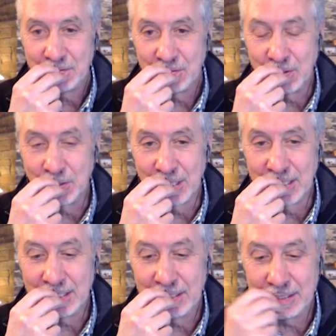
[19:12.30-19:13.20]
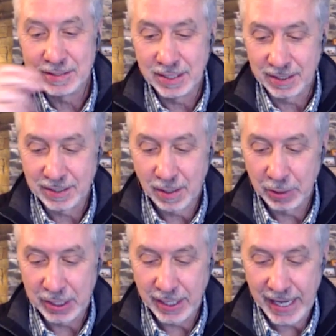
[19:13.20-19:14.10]
for a, a
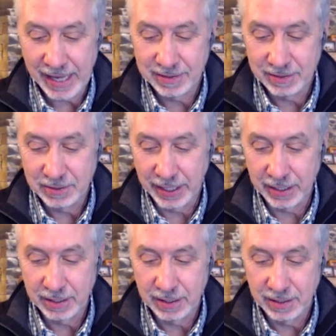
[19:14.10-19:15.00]
company that had like